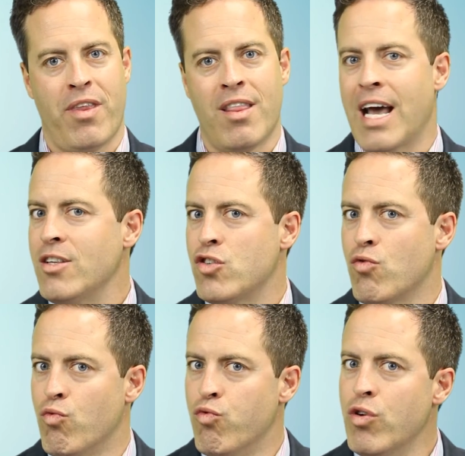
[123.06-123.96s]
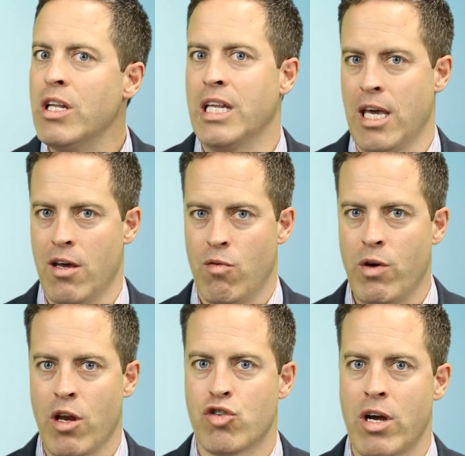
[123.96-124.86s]
That's really
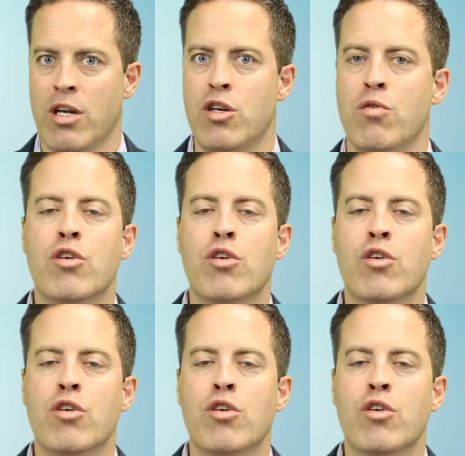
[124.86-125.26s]
what you're trying to do.